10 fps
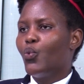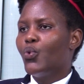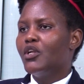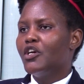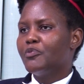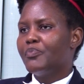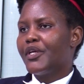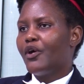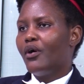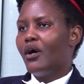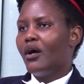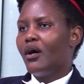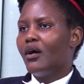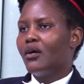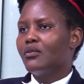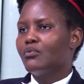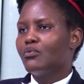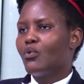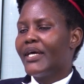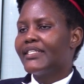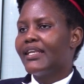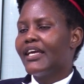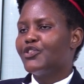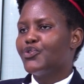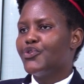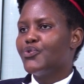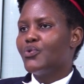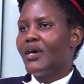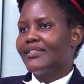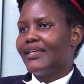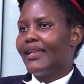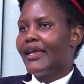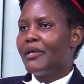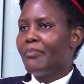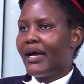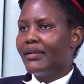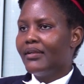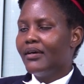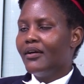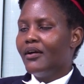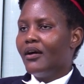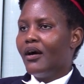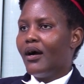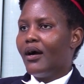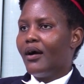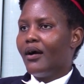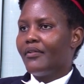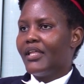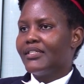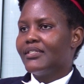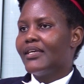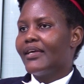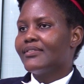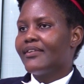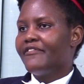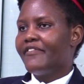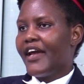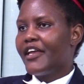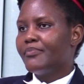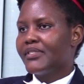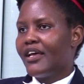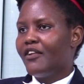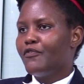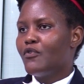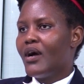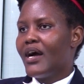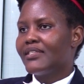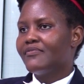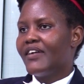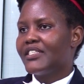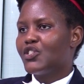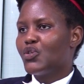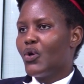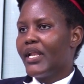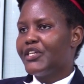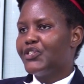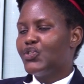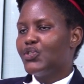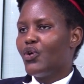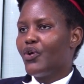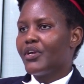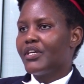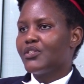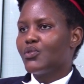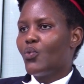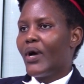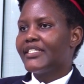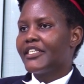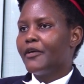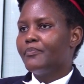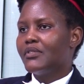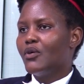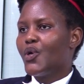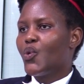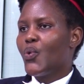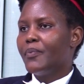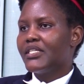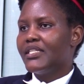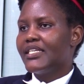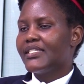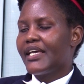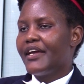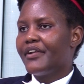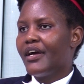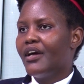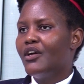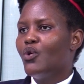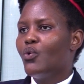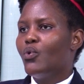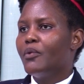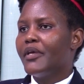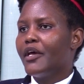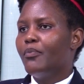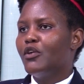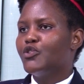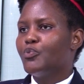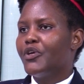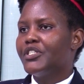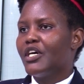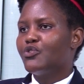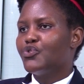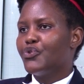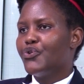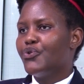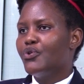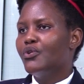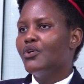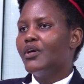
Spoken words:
will not be quite clear to you as a layman, that the surveyor himself, who has vast knowledge or is quite equipped in this area, will be able to point out to you